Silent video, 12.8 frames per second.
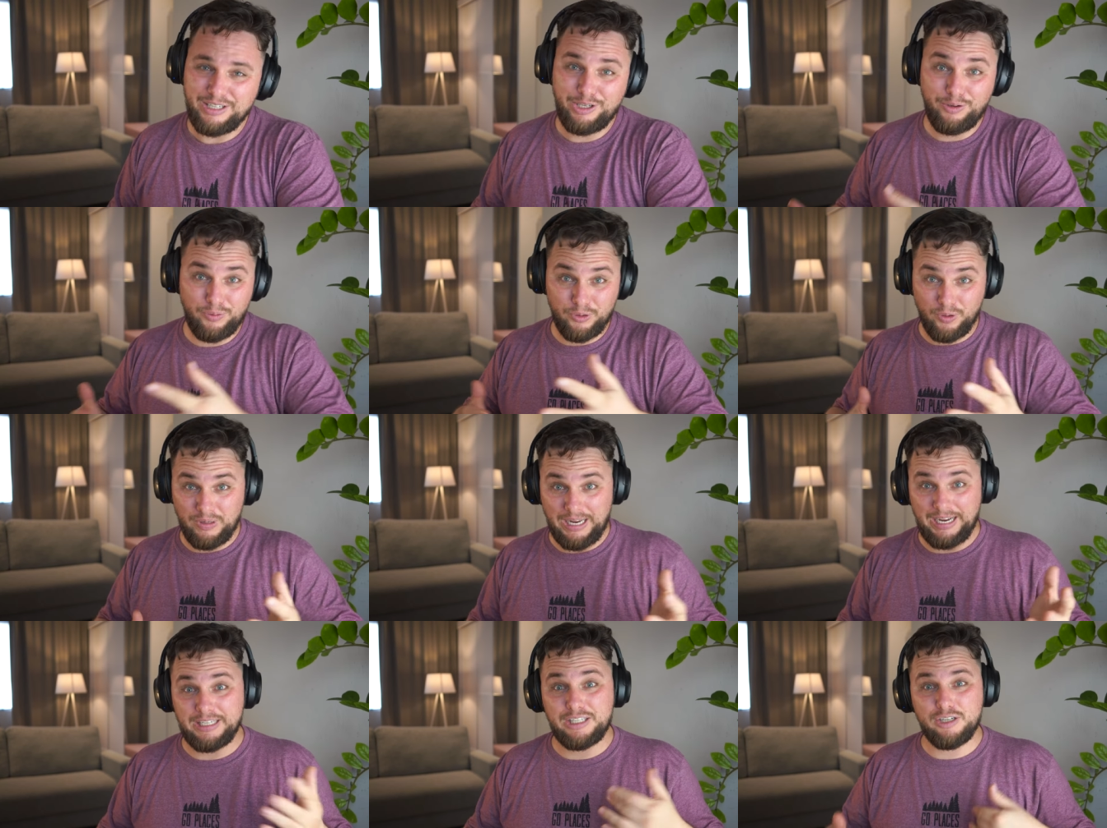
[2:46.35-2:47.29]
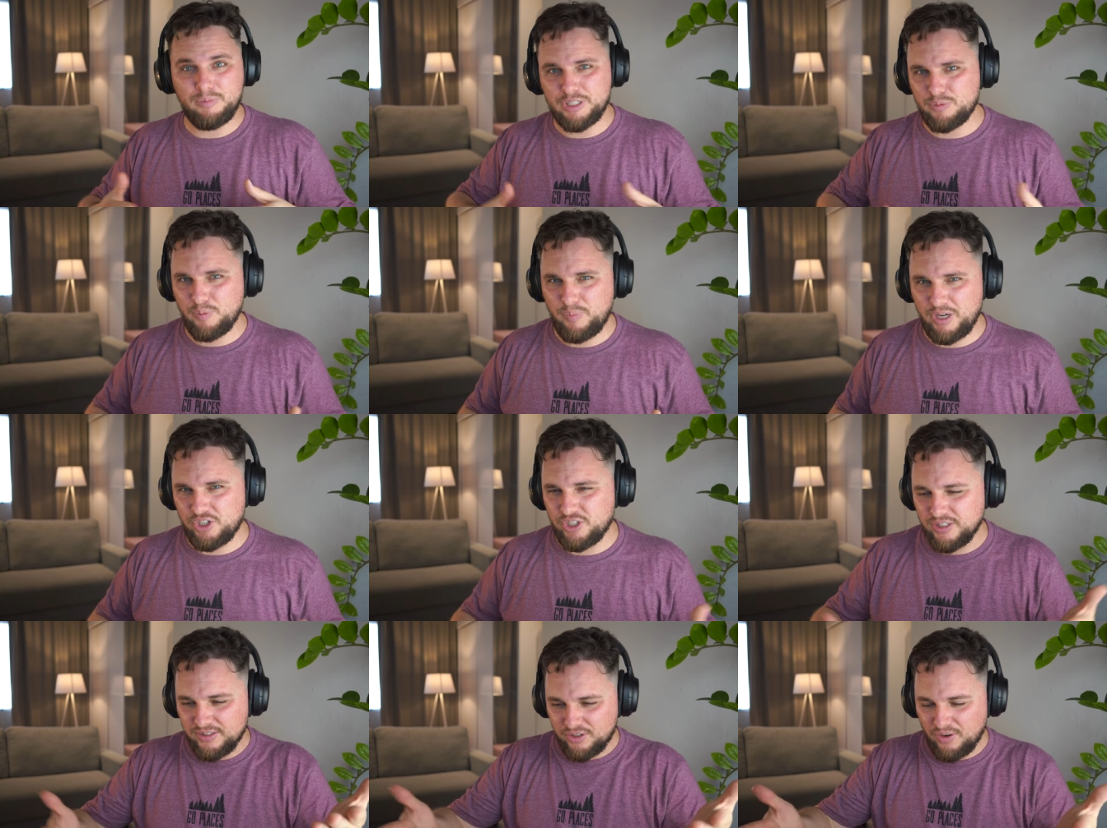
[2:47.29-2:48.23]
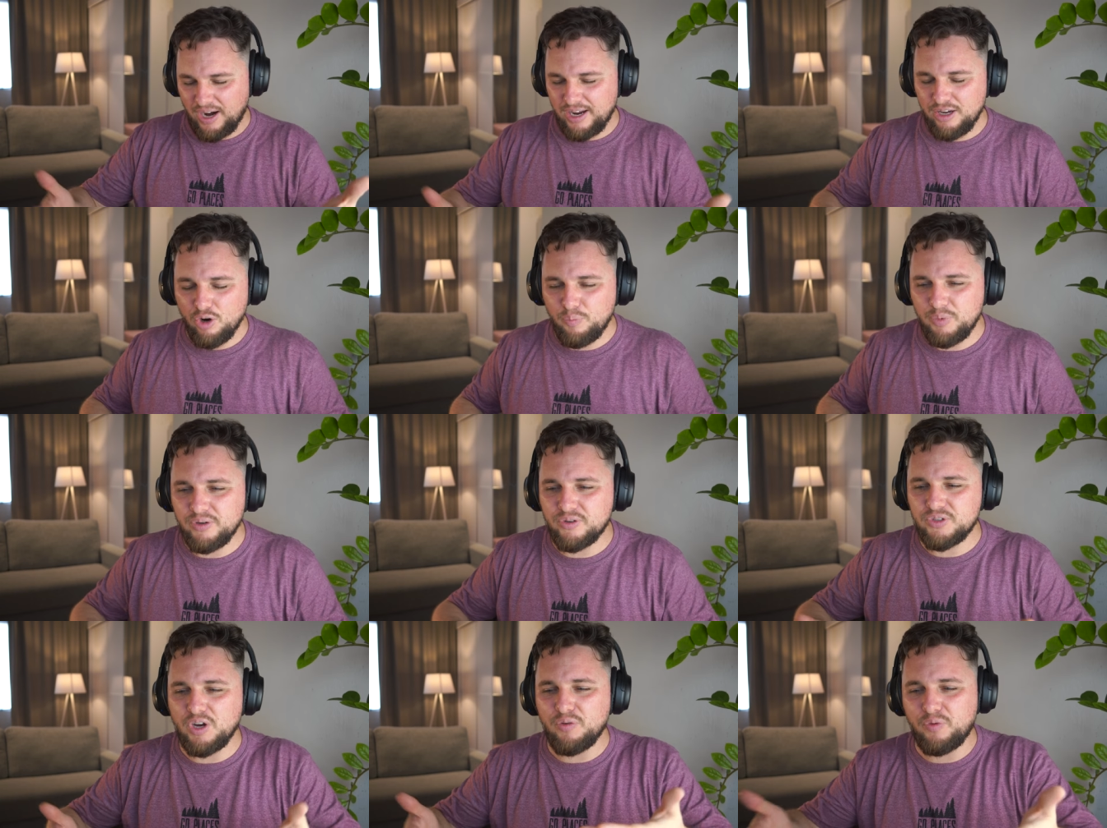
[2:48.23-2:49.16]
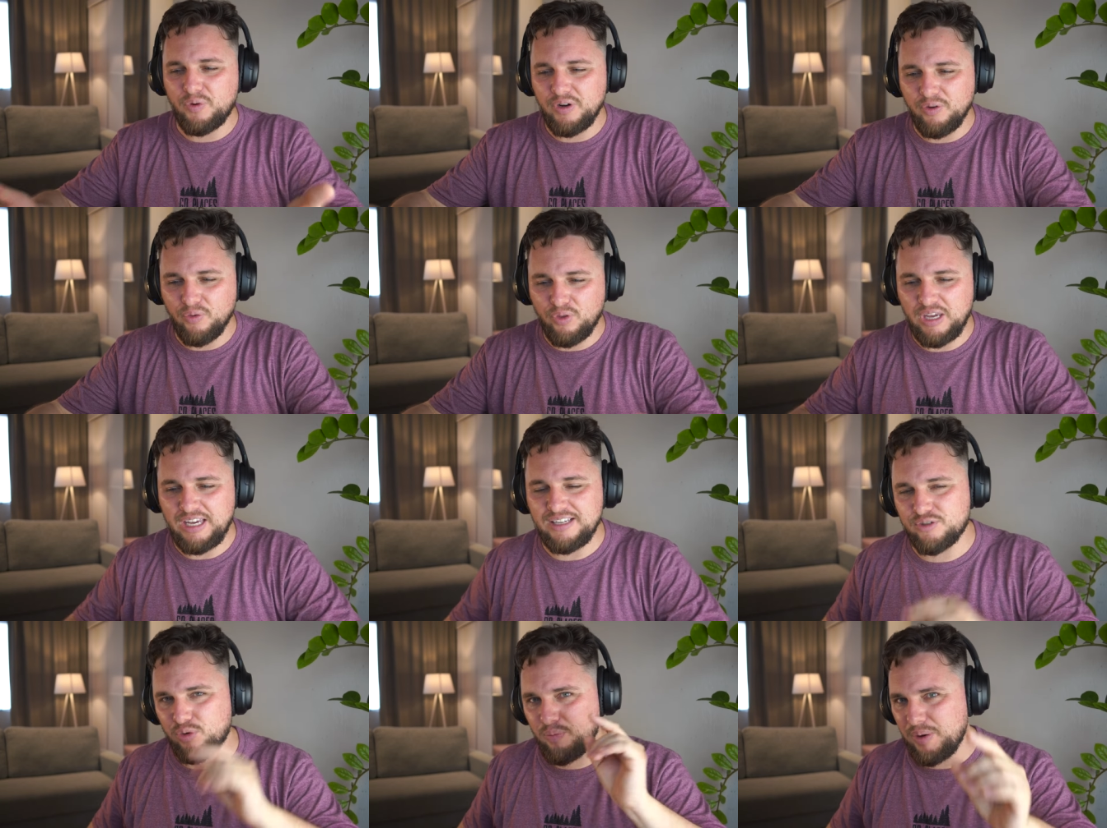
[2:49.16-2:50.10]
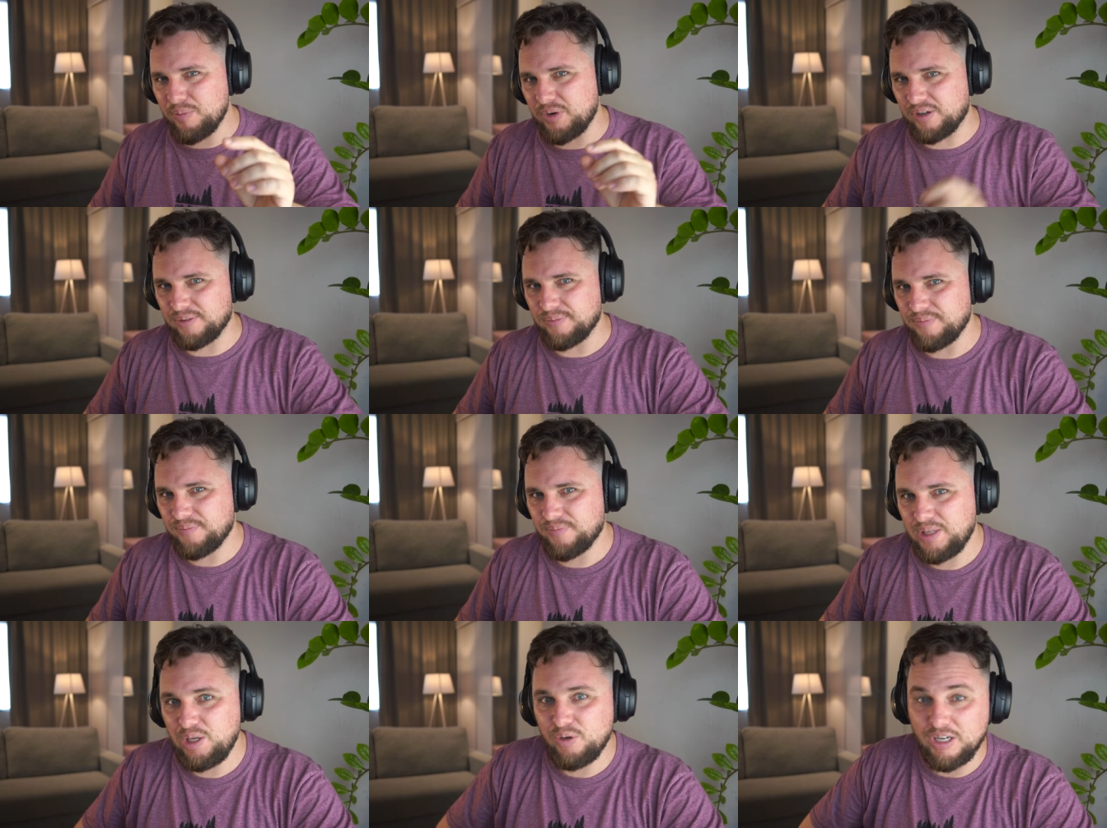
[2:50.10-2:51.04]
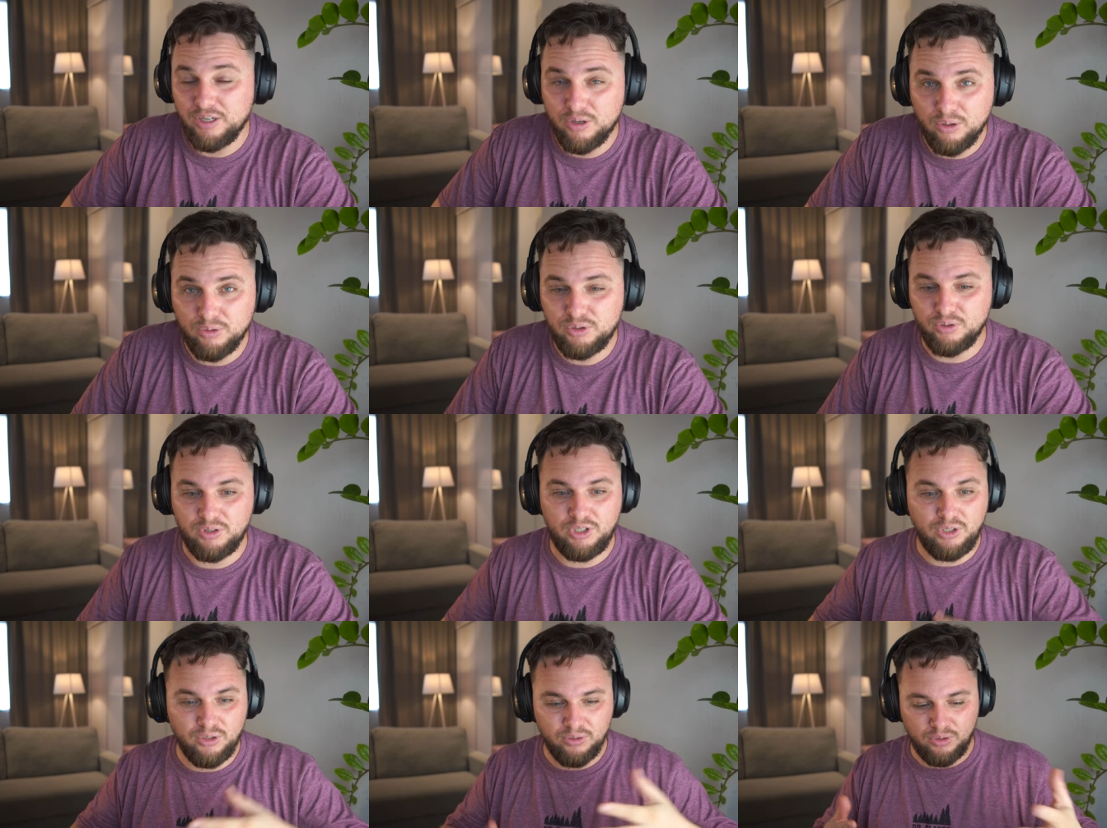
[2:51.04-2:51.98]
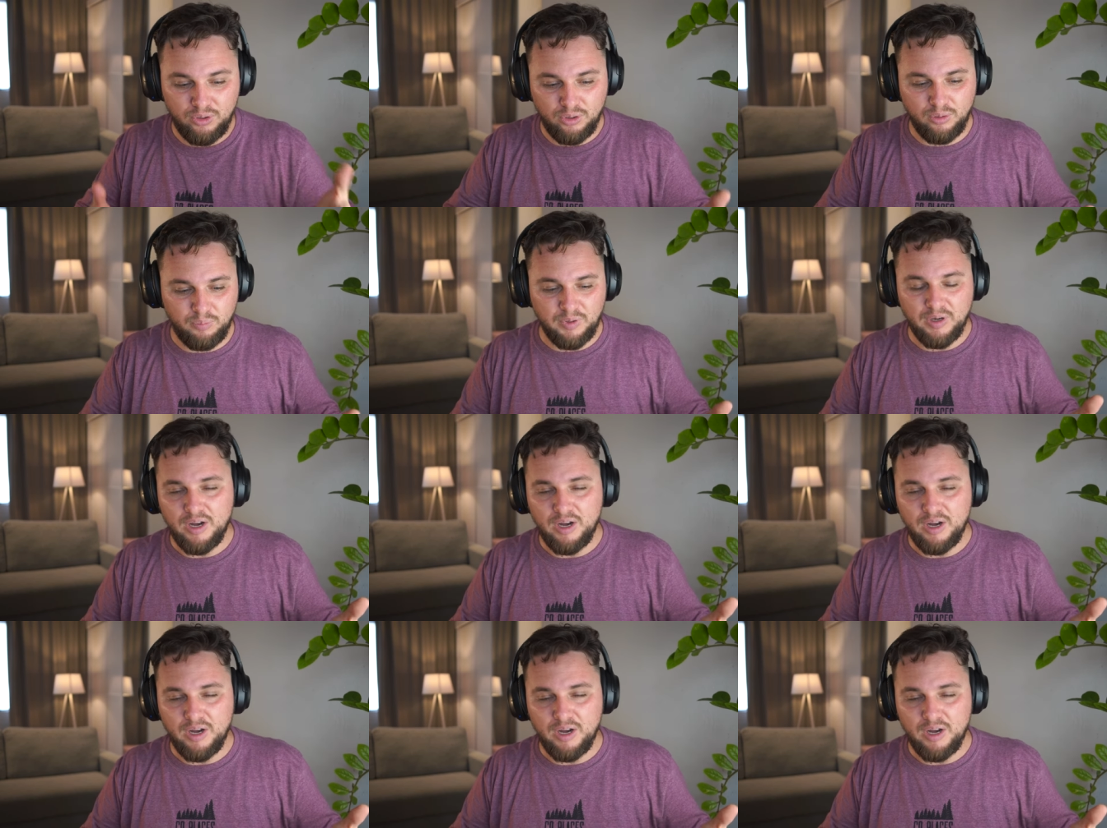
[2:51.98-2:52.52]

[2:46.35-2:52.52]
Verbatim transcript: If you don't like, you must be patient, try, open yourself for new things. Remember, you can go to YouTube